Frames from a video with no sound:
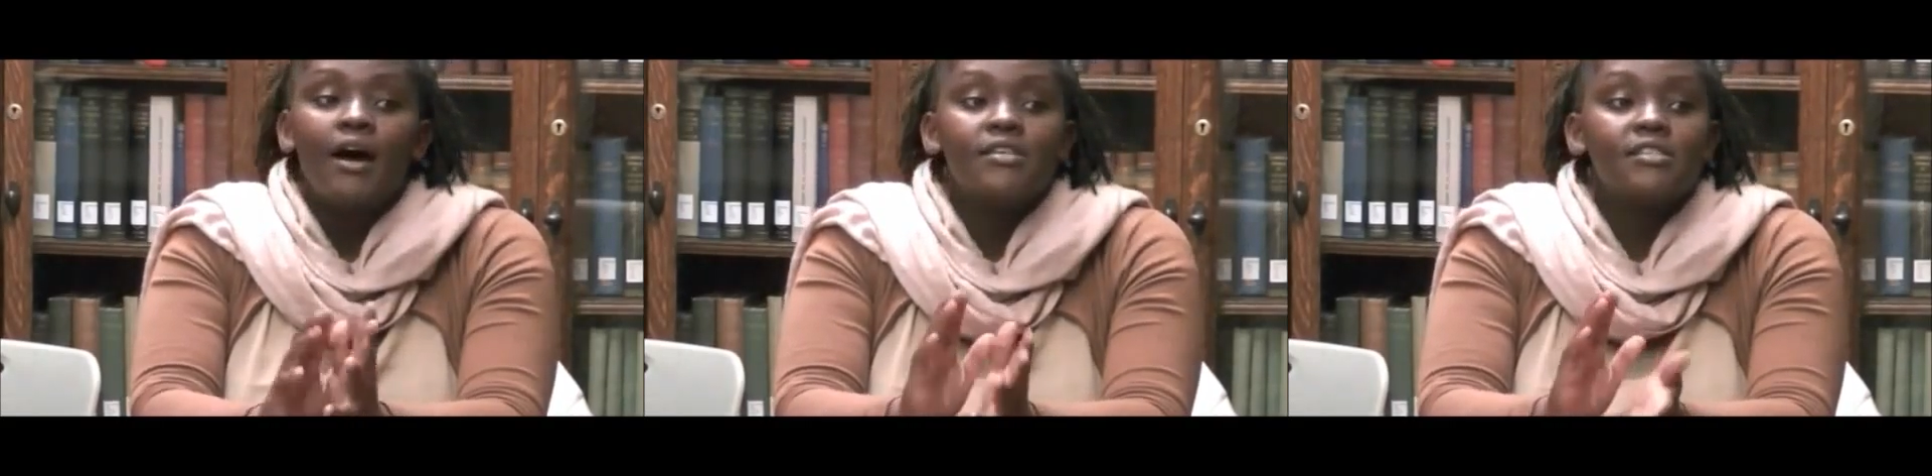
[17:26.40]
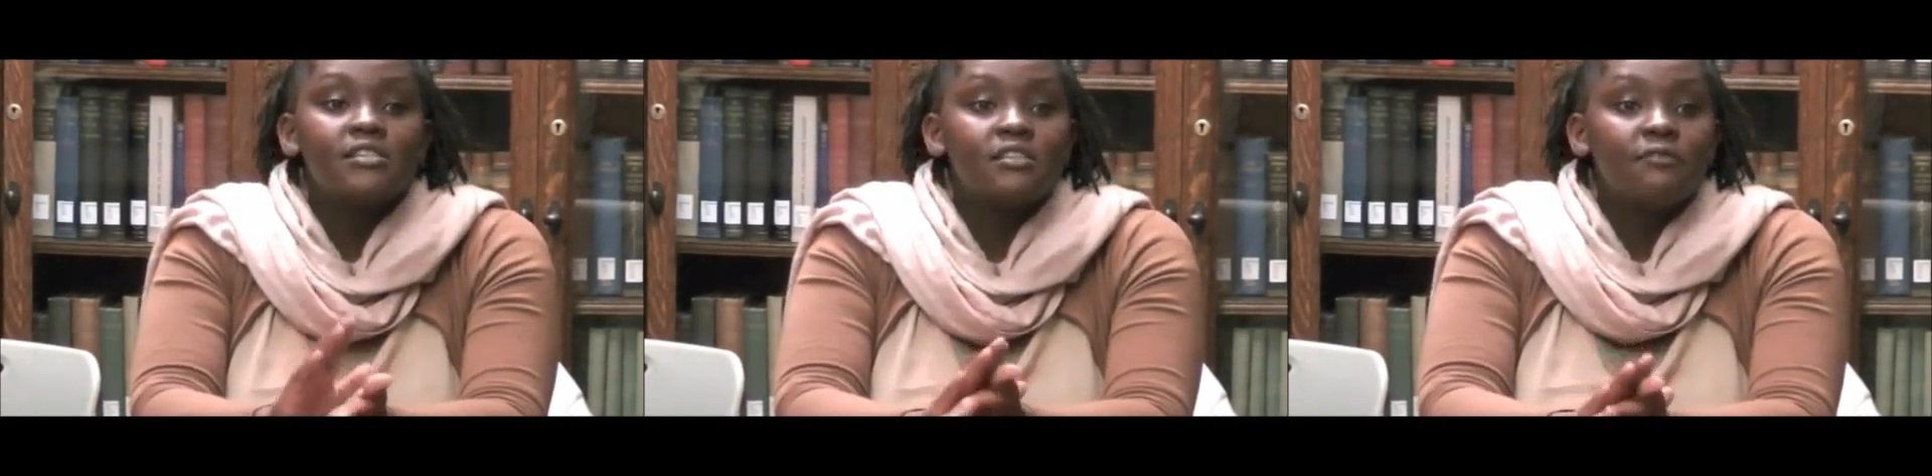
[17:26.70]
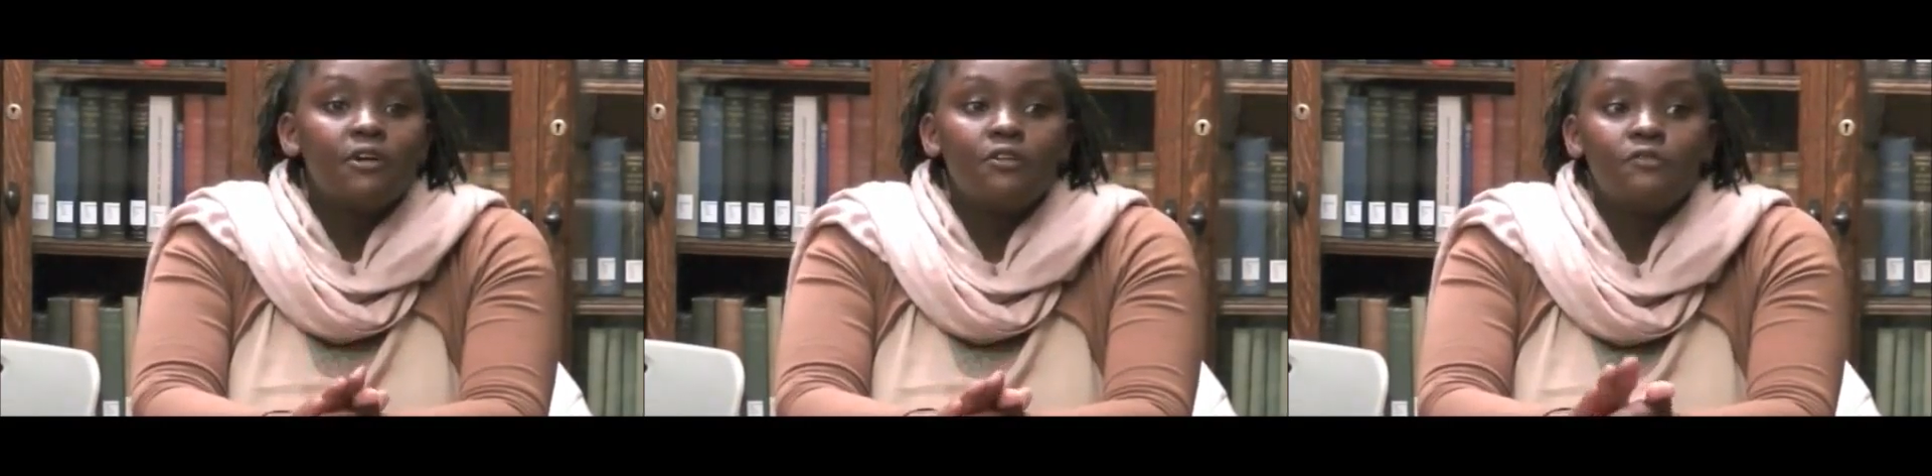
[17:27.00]

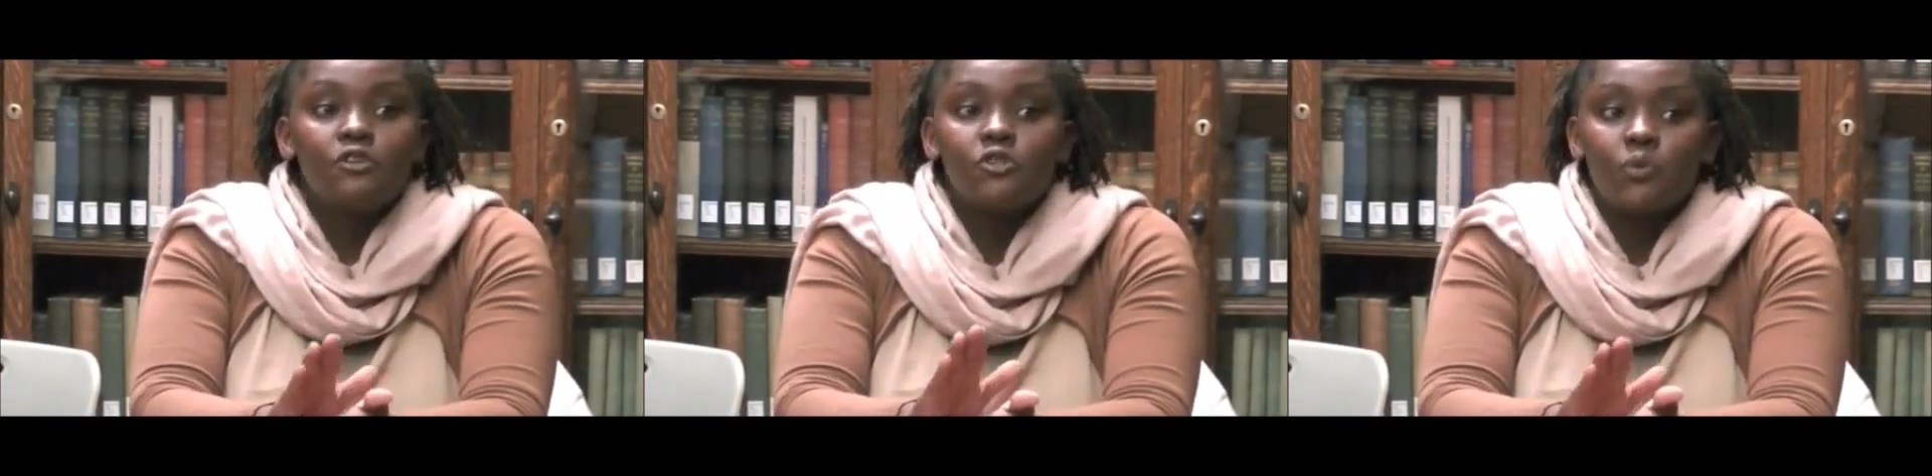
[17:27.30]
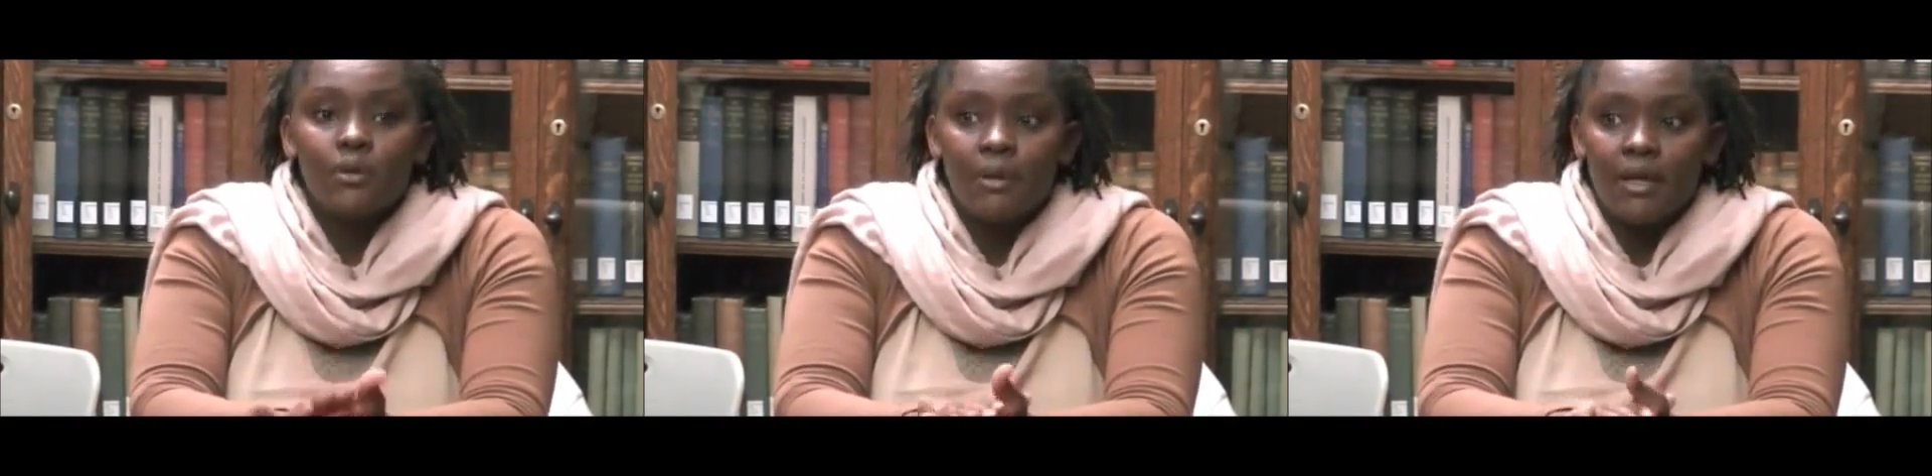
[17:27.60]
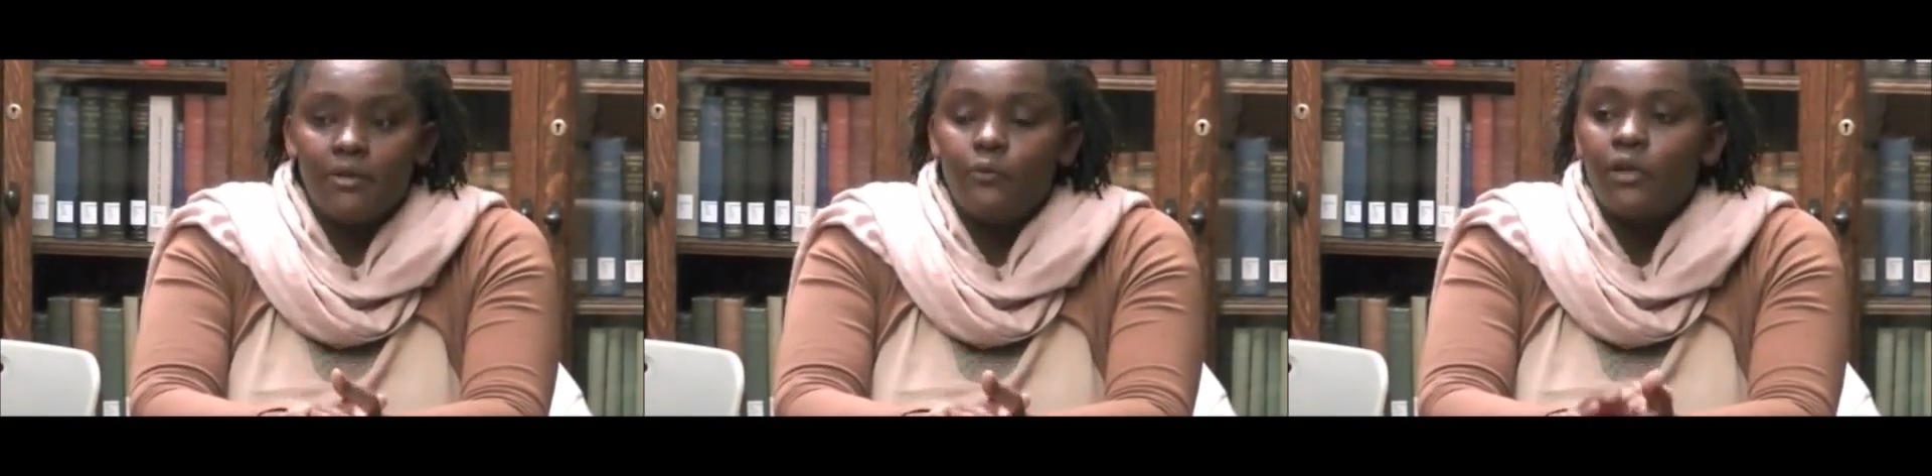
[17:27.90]
64 of those women,